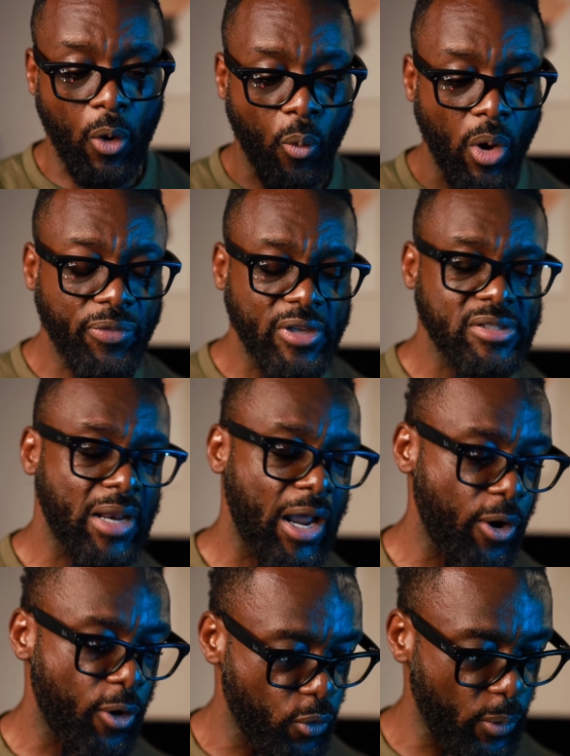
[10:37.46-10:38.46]
One of the things that
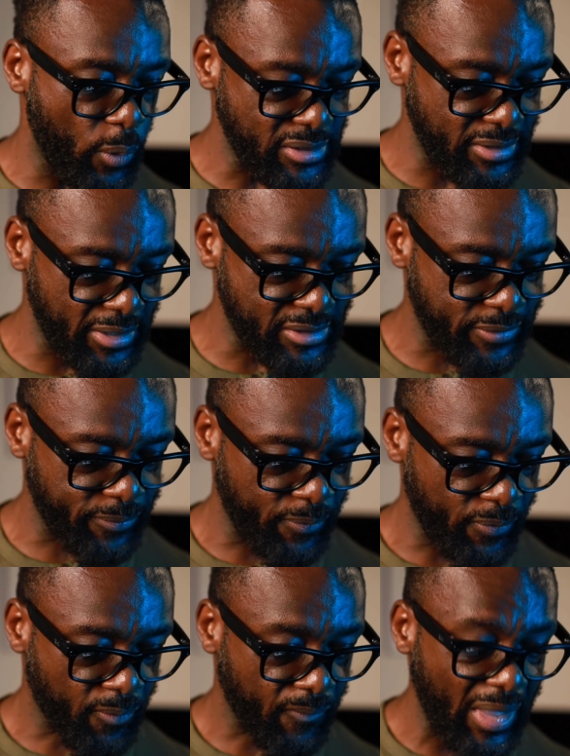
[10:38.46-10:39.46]
I heard was this,
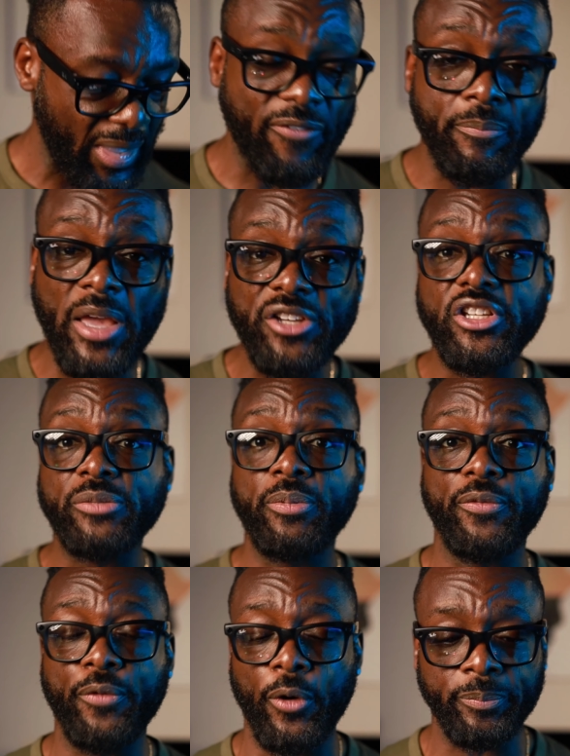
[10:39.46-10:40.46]
and I've mentioned this
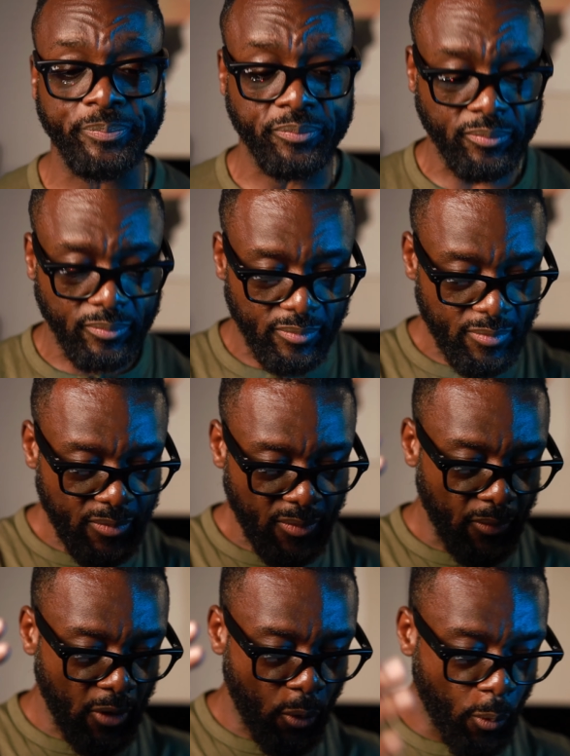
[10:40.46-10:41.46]
before.
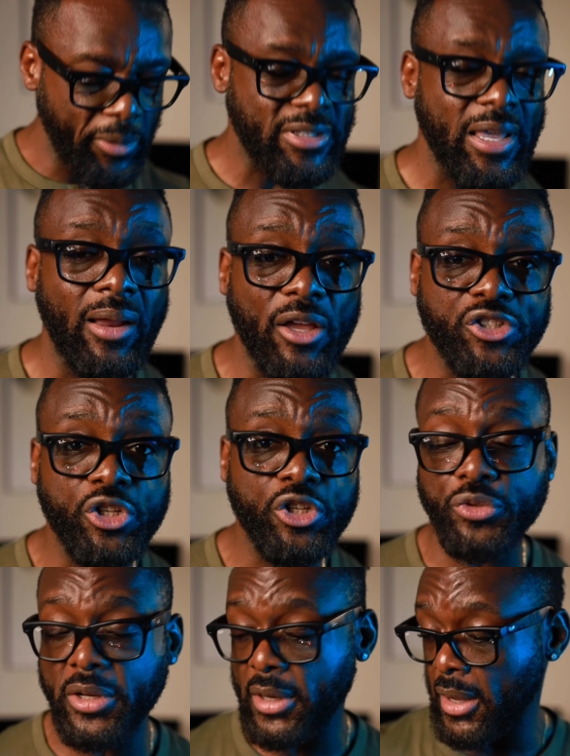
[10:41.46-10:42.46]
When we tell our
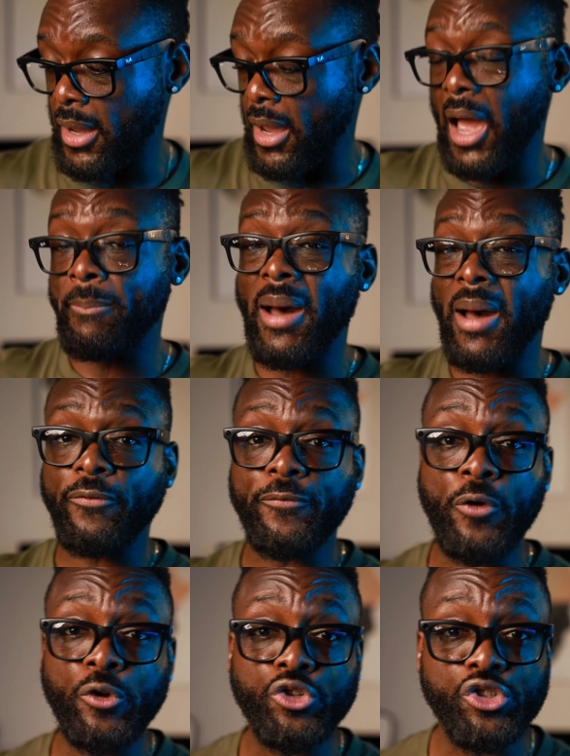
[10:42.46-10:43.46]
children
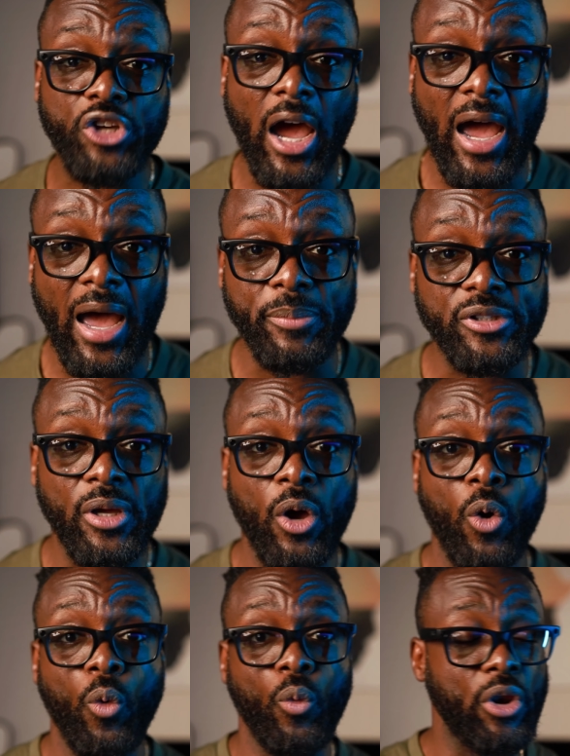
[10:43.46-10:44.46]
about future jobs,
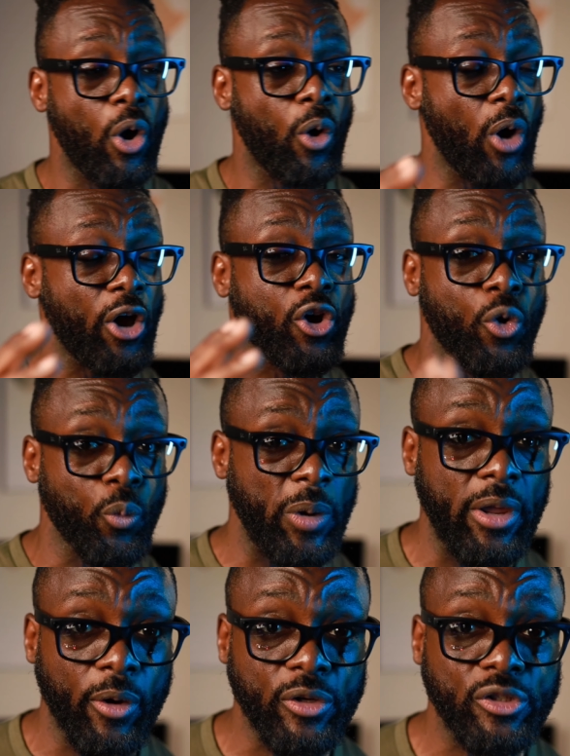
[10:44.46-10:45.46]
you know, and
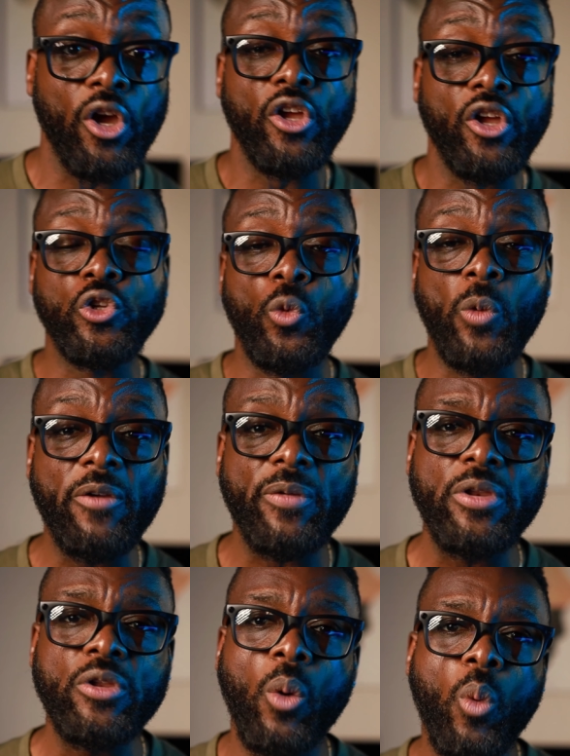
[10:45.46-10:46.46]
careers, do we
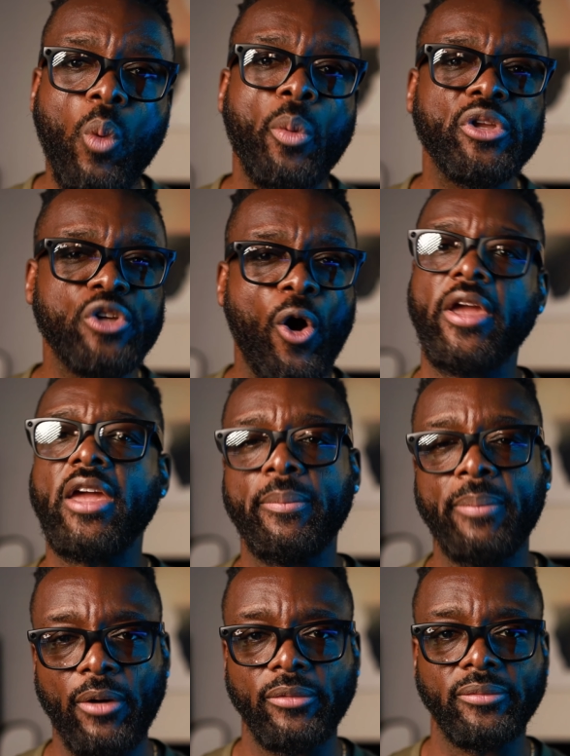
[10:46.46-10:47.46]
even know what we're talking
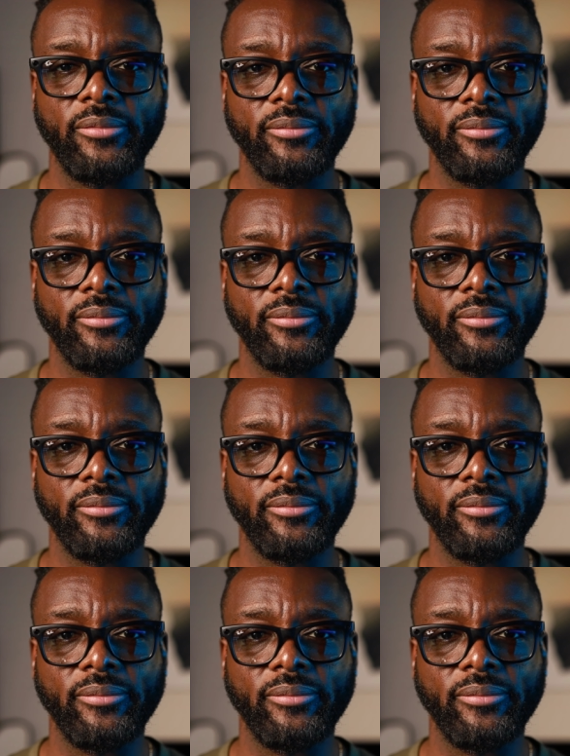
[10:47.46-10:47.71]
about?